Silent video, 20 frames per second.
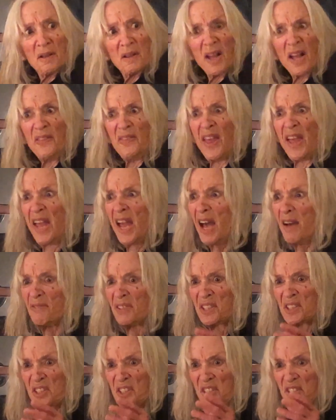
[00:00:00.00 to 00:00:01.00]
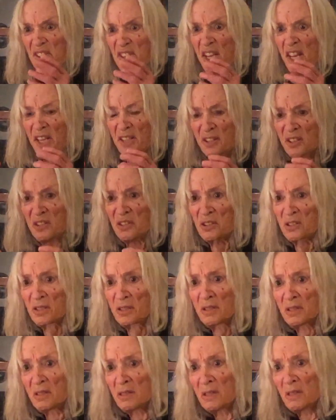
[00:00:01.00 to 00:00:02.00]
And they have a stench,
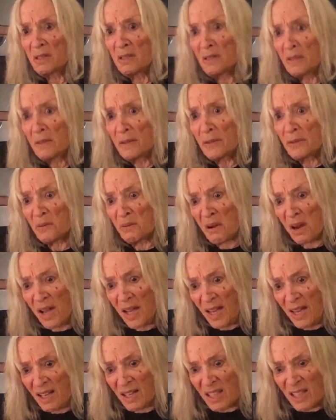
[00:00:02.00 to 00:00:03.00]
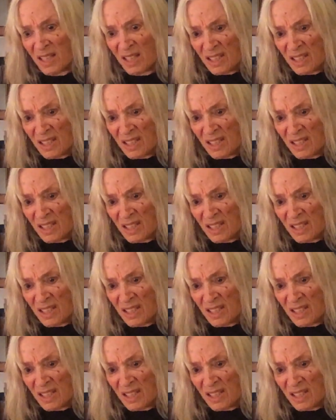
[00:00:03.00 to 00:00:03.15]
right?